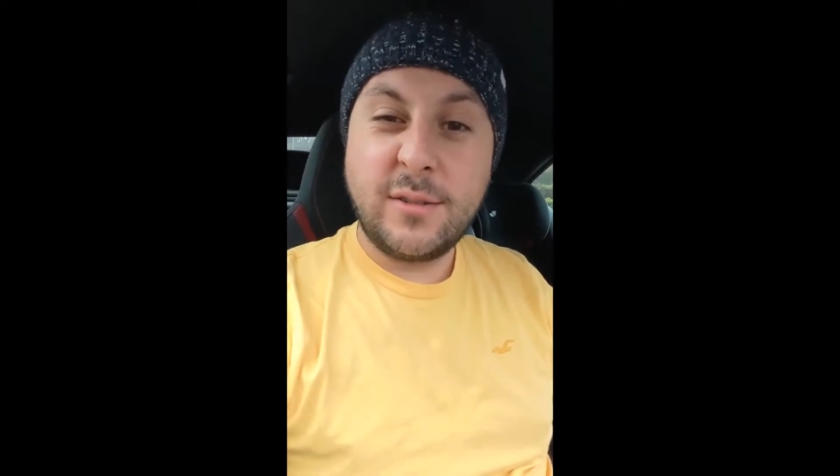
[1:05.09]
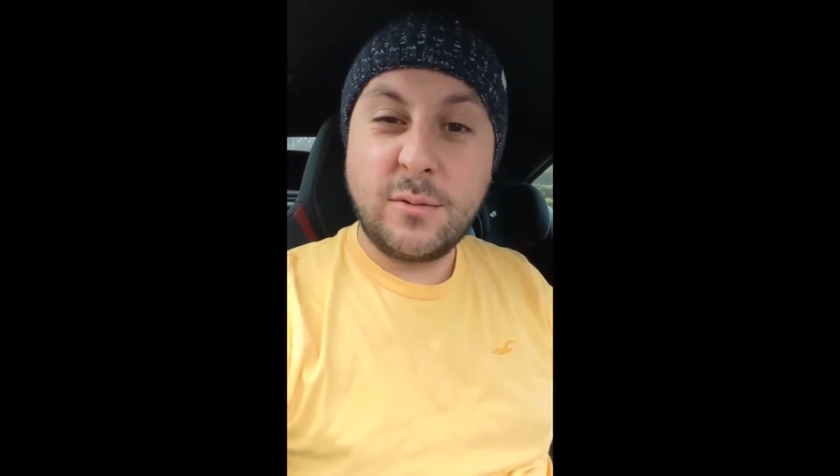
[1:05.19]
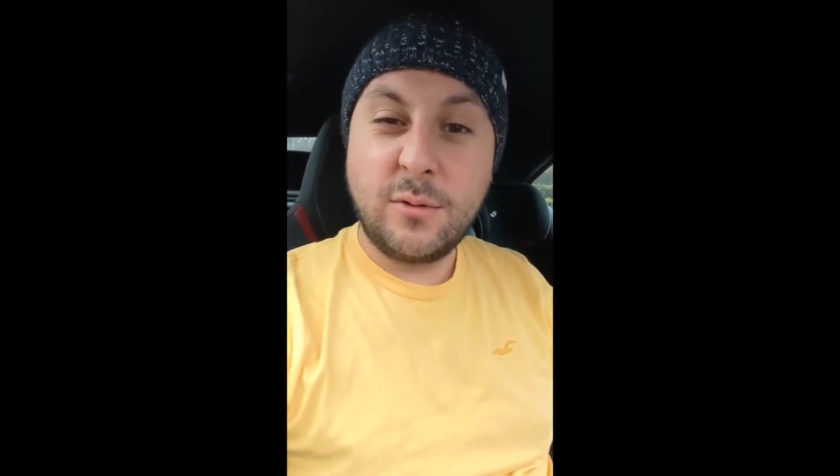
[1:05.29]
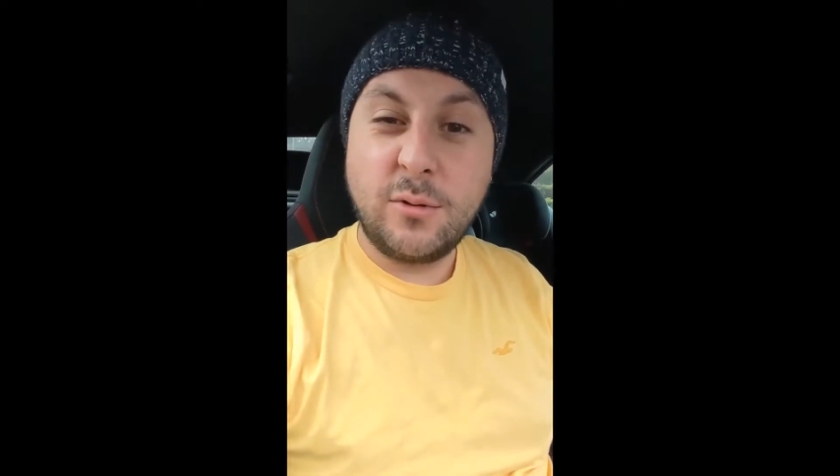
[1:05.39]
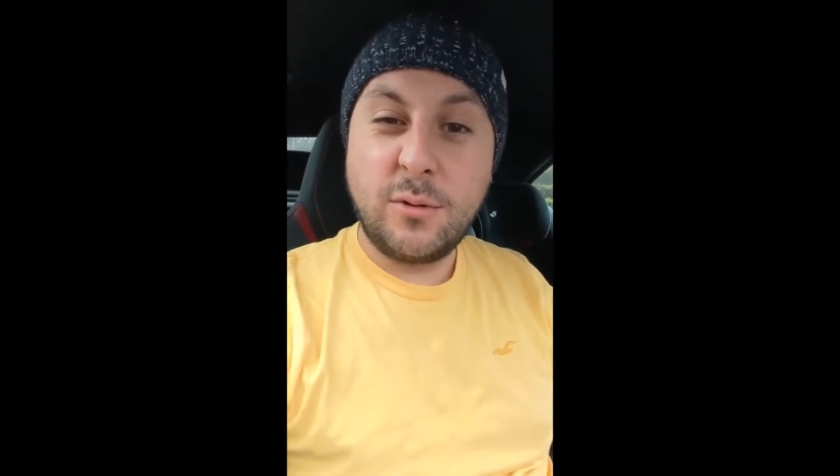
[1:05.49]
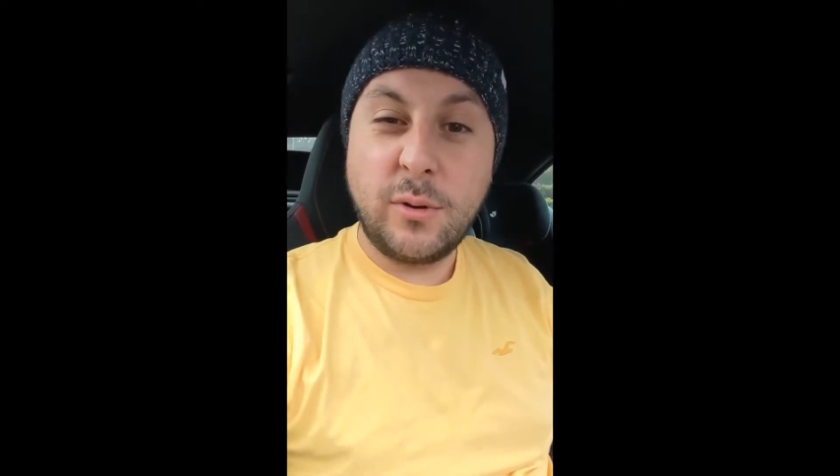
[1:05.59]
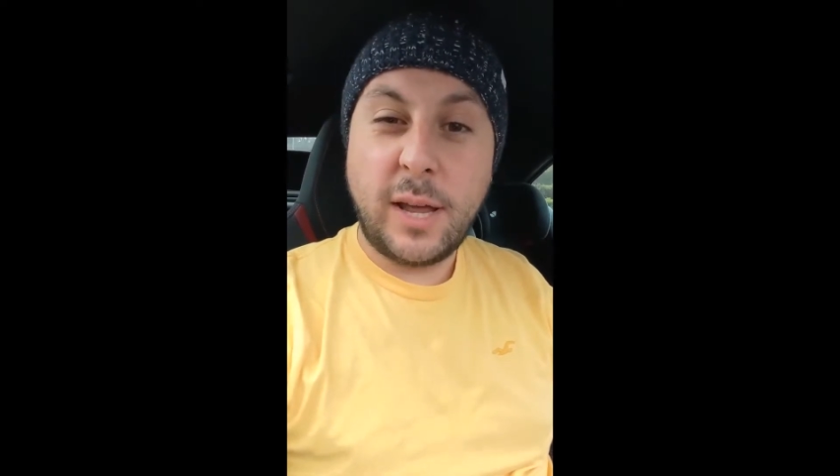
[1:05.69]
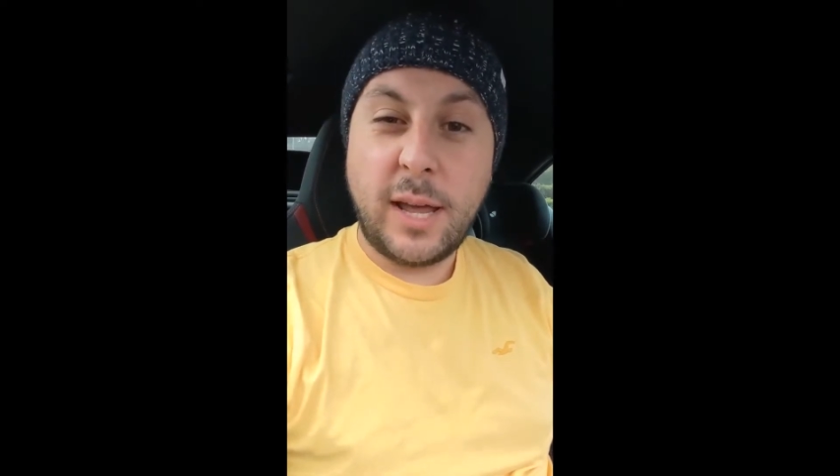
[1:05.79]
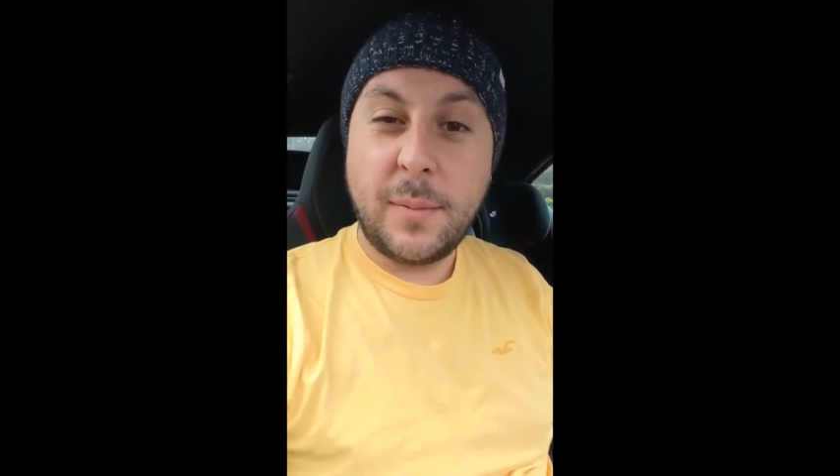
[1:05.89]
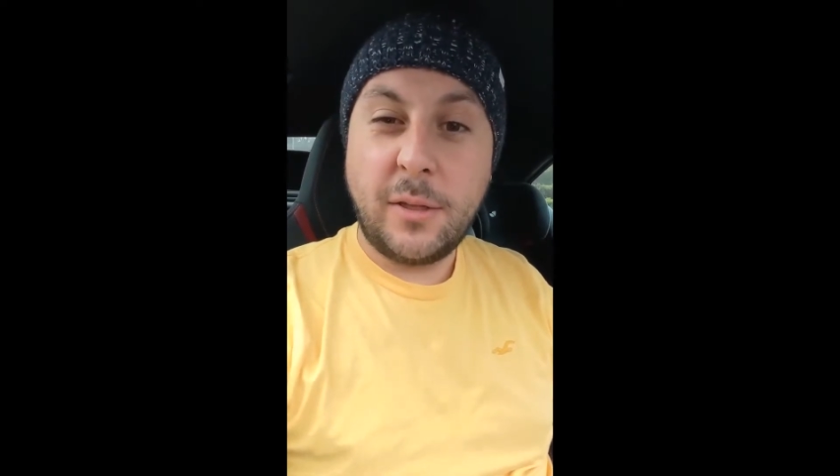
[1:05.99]
so
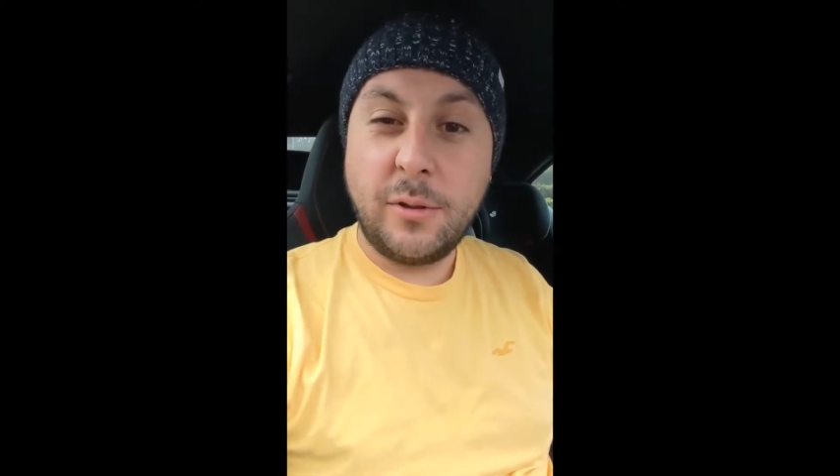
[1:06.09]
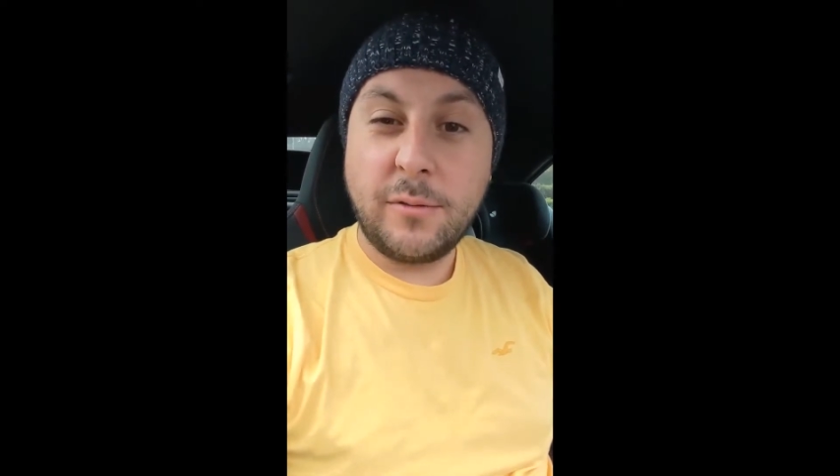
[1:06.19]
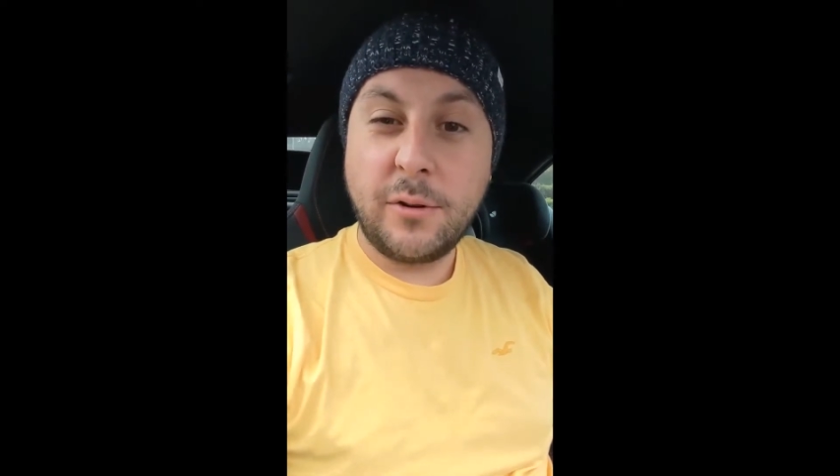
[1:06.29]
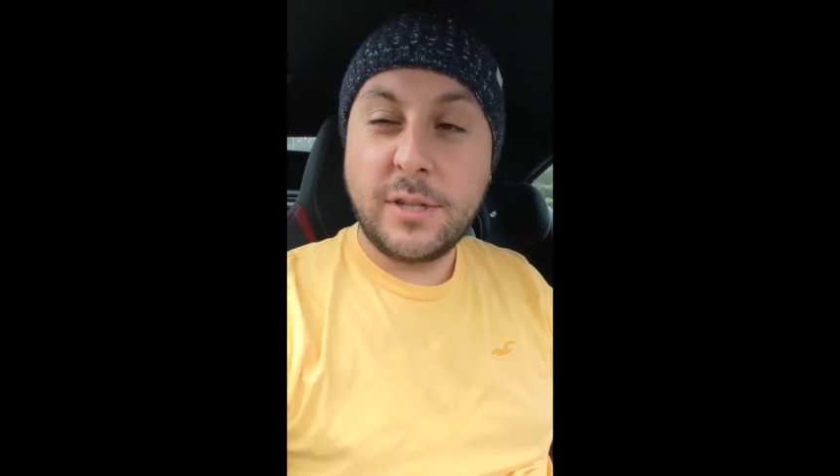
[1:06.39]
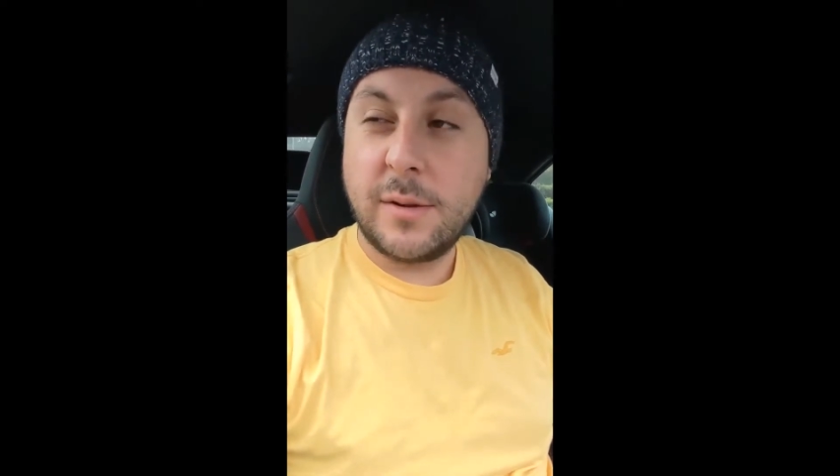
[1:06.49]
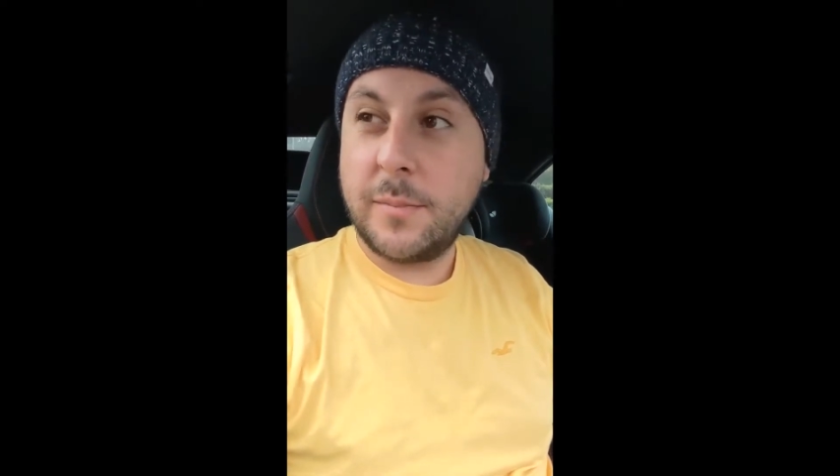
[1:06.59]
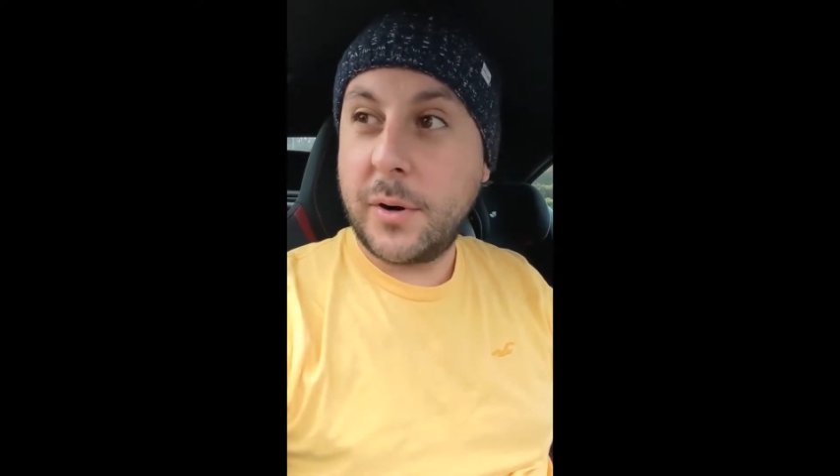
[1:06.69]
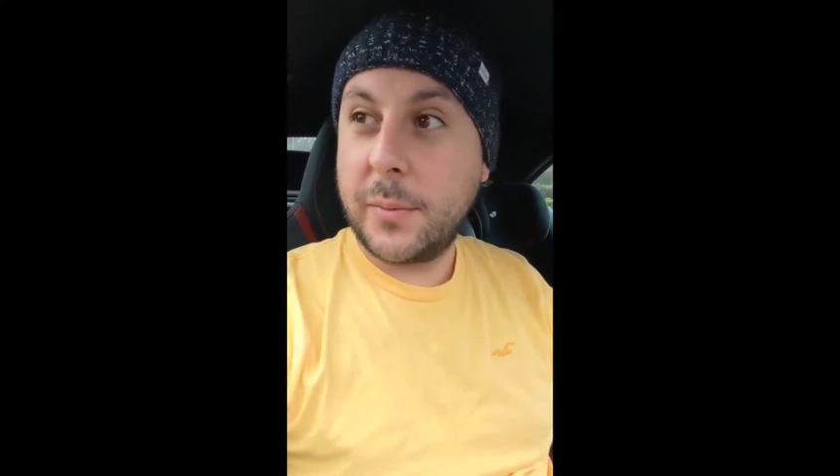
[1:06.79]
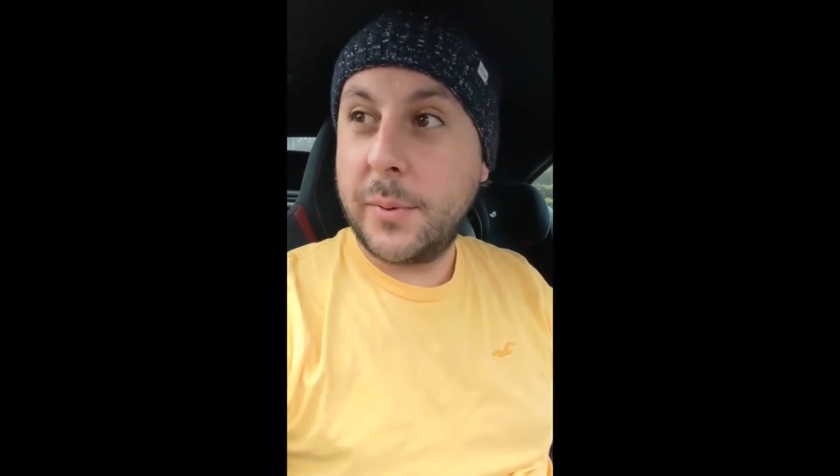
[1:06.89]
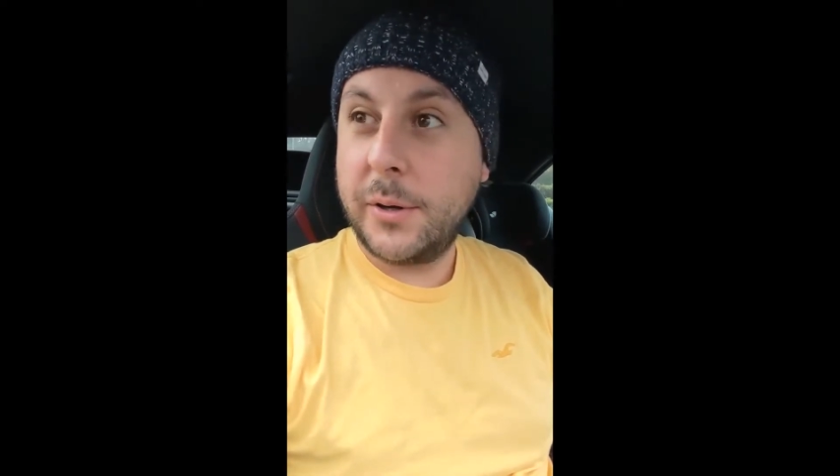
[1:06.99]
I know they've got some
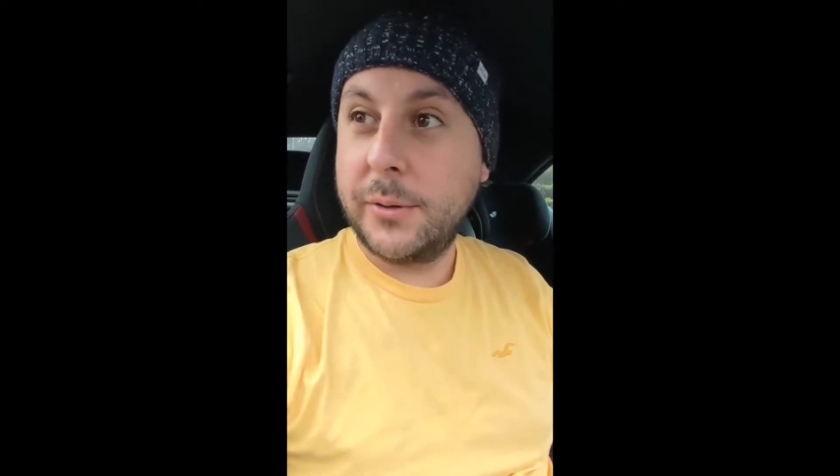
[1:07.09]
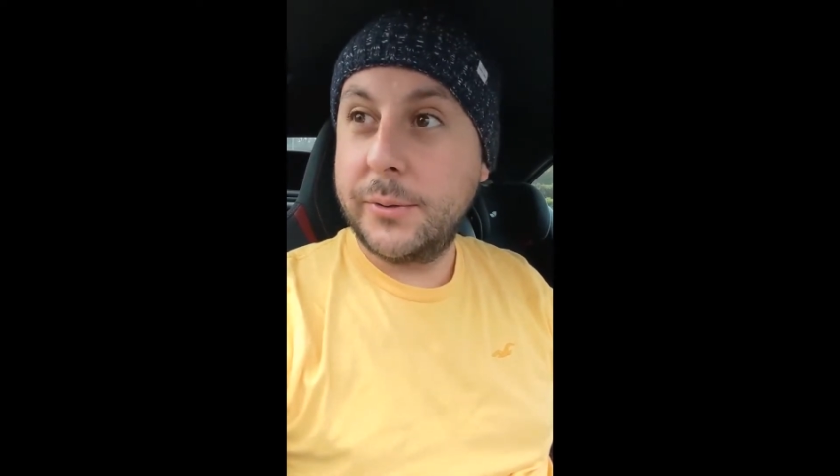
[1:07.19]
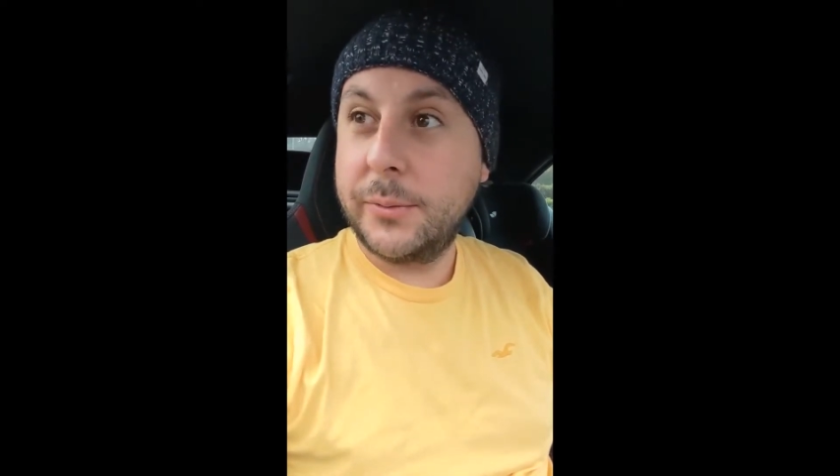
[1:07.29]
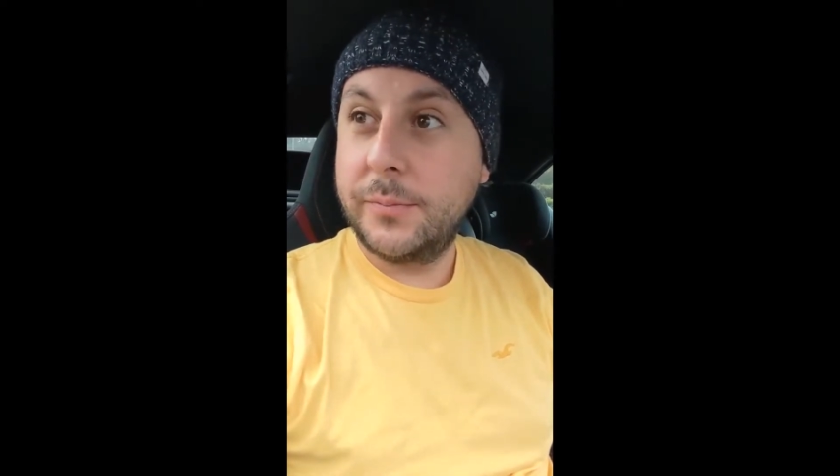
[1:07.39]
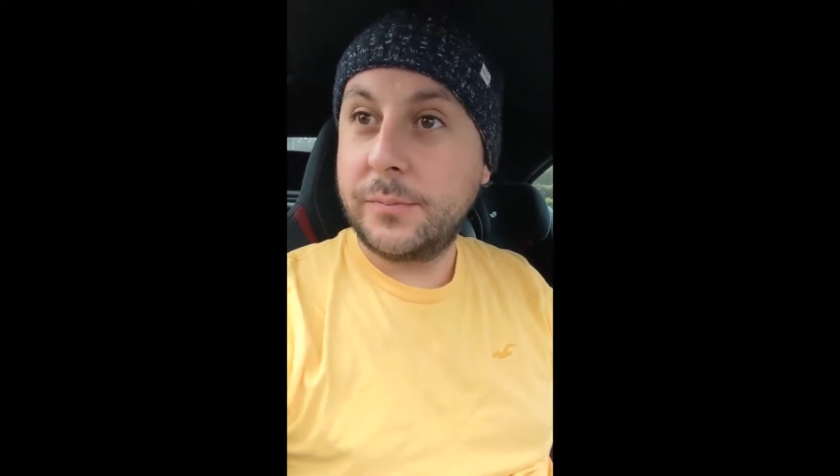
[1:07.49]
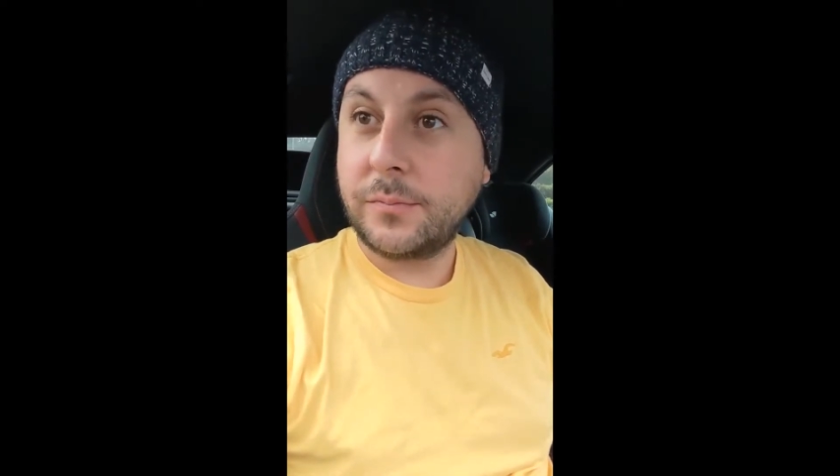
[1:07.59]
purple